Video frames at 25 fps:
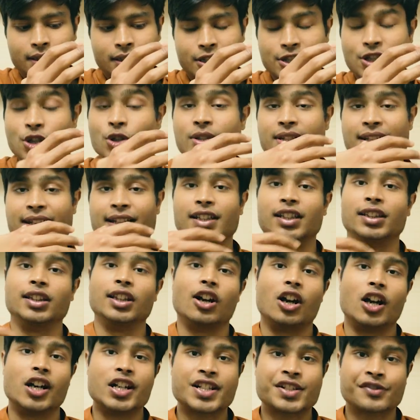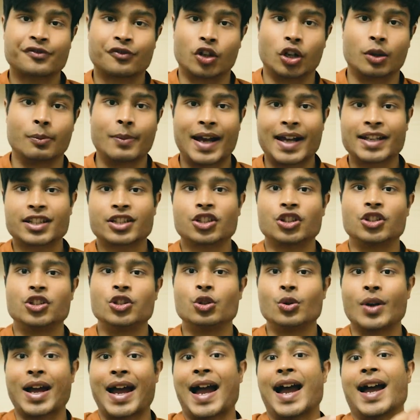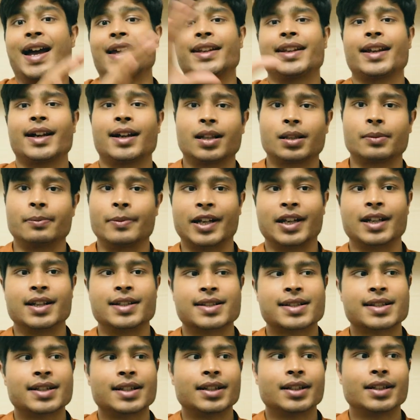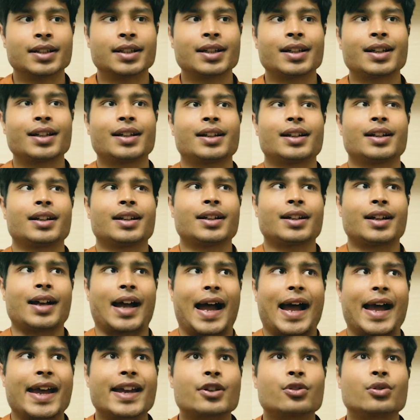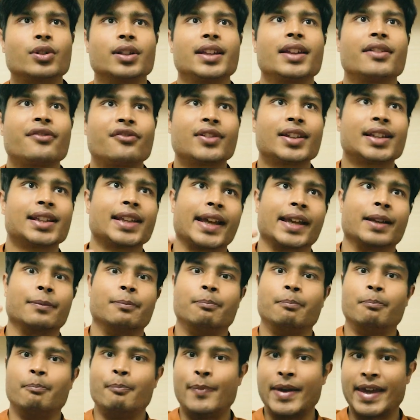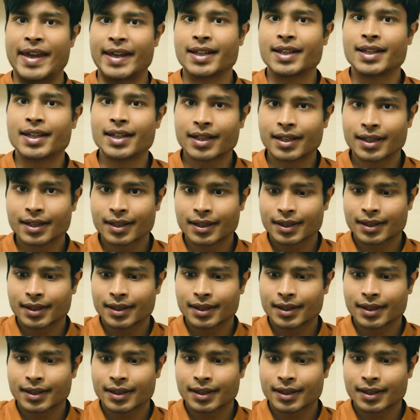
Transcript: using large format to do handheld, because I really feel like big